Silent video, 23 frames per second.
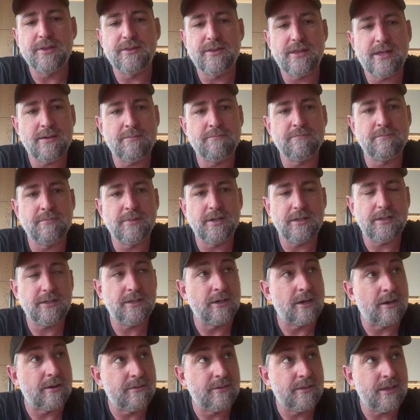them,
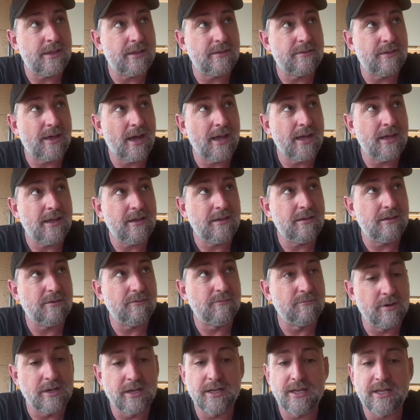they
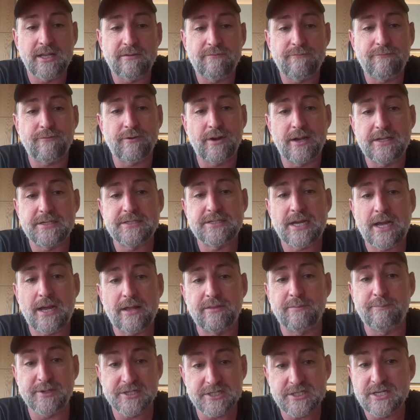really freaked out.
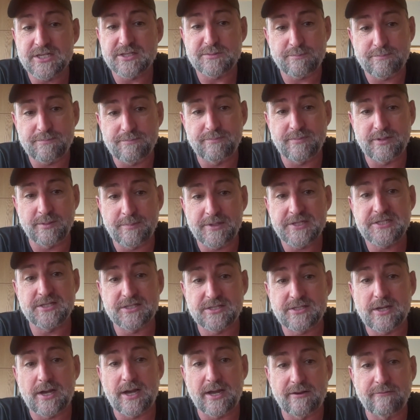The business
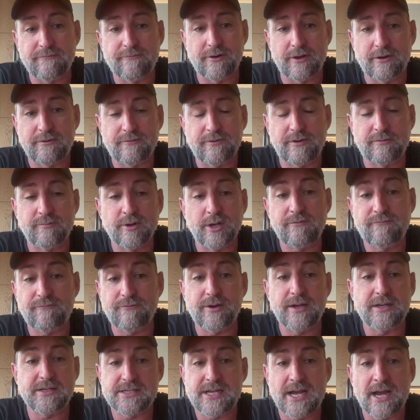side of Vodafone really
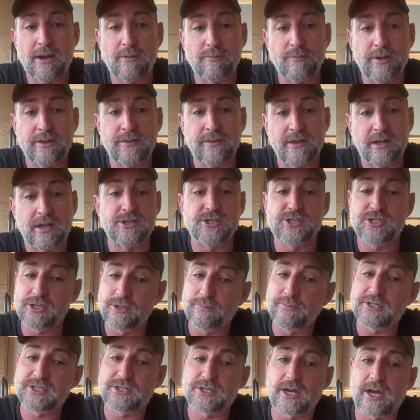freaked out when the
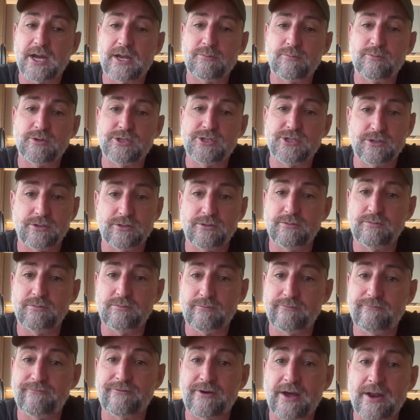consumer side would do
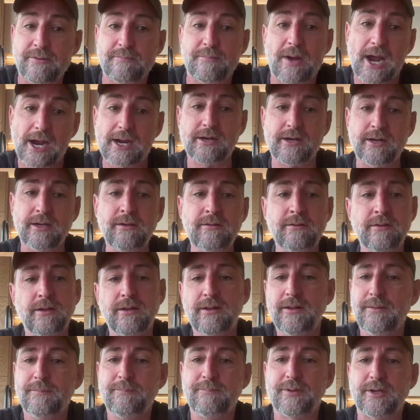fun marketing,
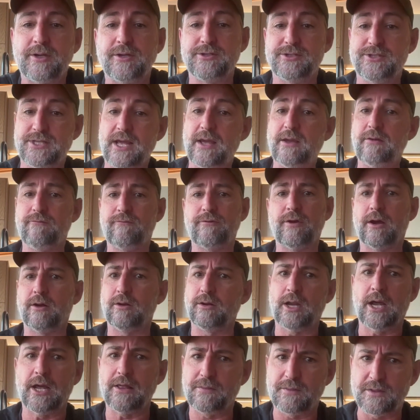because they felt
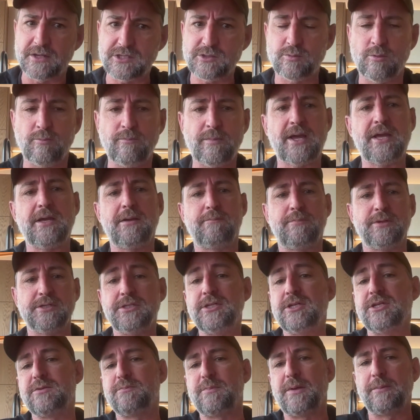like this will make
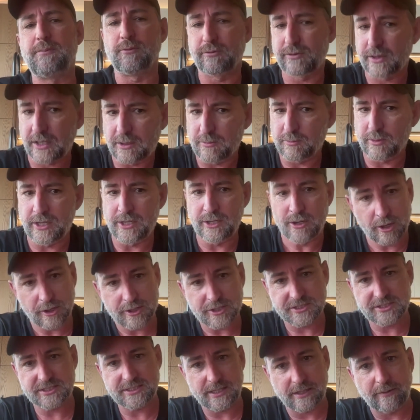business people think we're not a
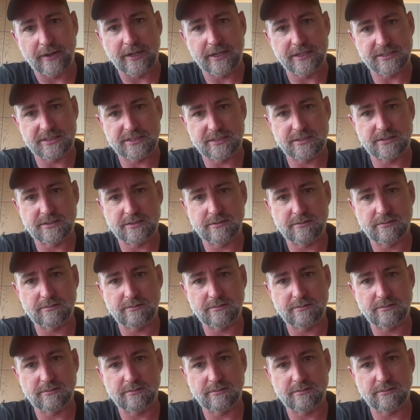serious